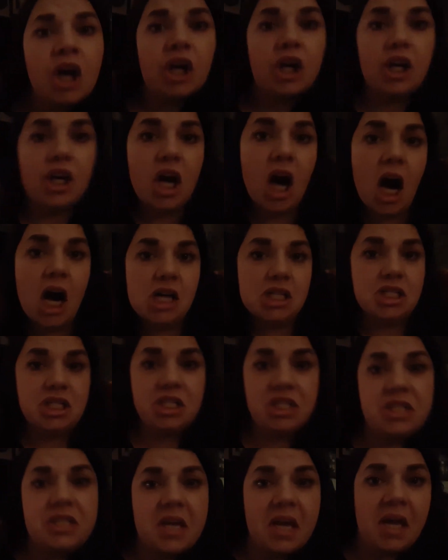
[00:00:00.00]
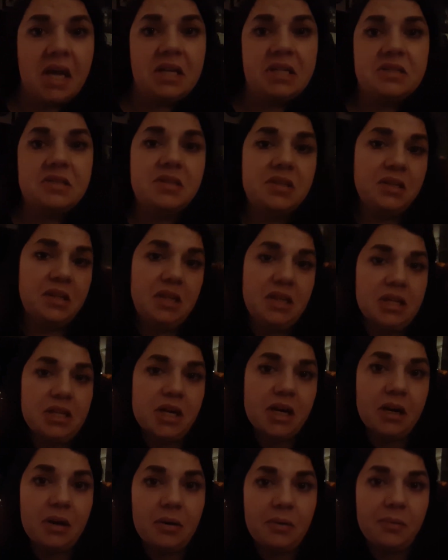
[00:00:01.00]
God sent,
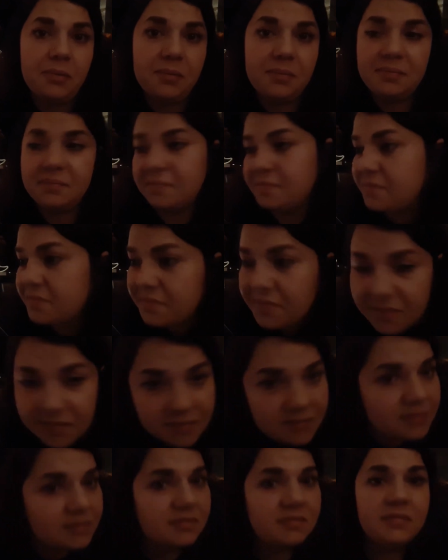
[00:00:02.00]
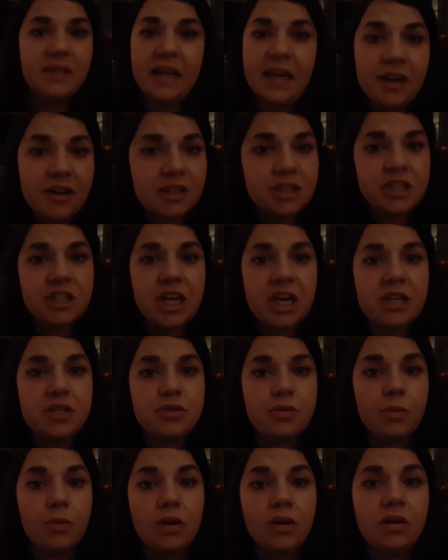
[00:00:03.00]
here to change
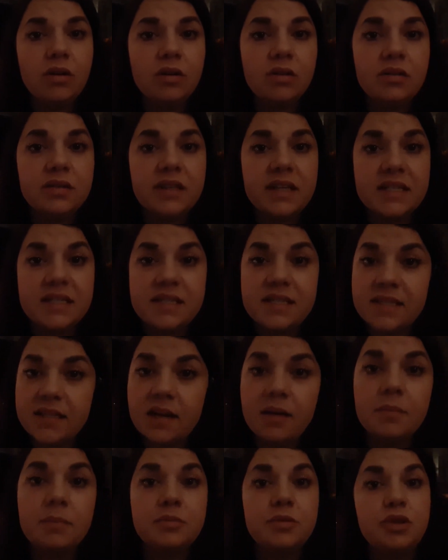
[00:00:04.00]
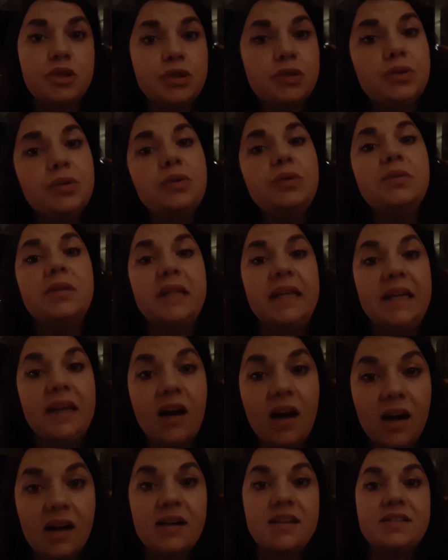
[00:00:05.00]
the world. And some truly,
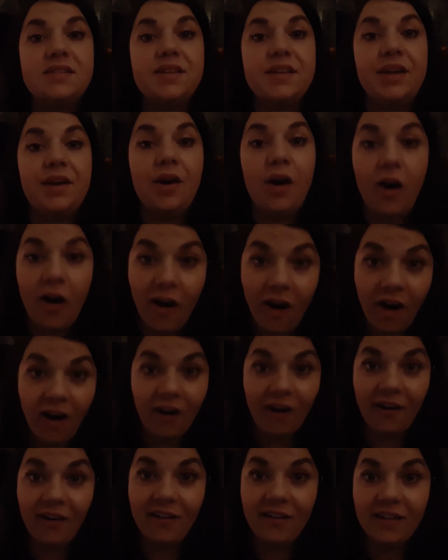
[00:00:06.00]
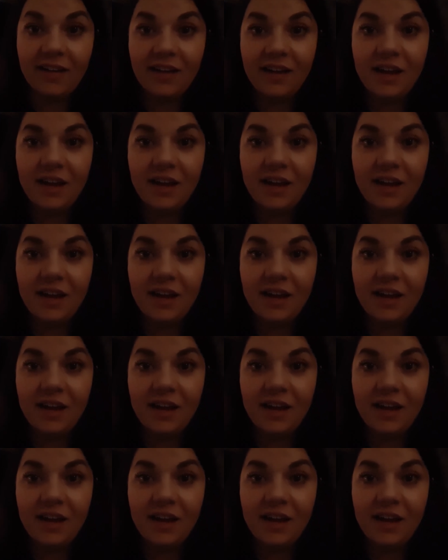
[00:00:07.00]
honestly are.